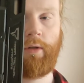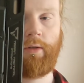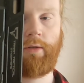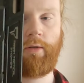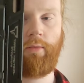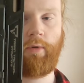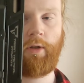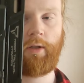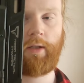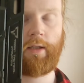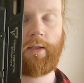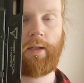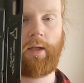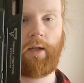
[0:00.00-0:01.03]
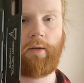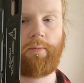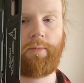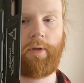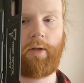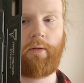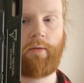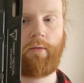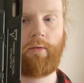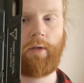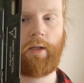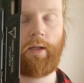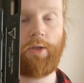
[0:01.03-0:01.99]
So we got that take up there,
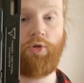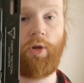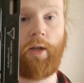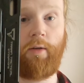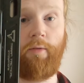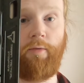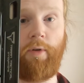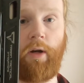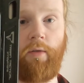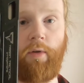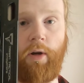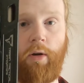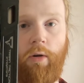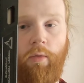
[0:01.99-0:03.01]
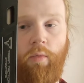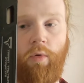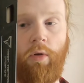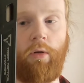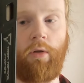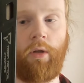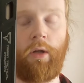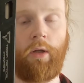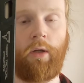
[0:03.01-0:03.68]
and you hit a very, very hard wall.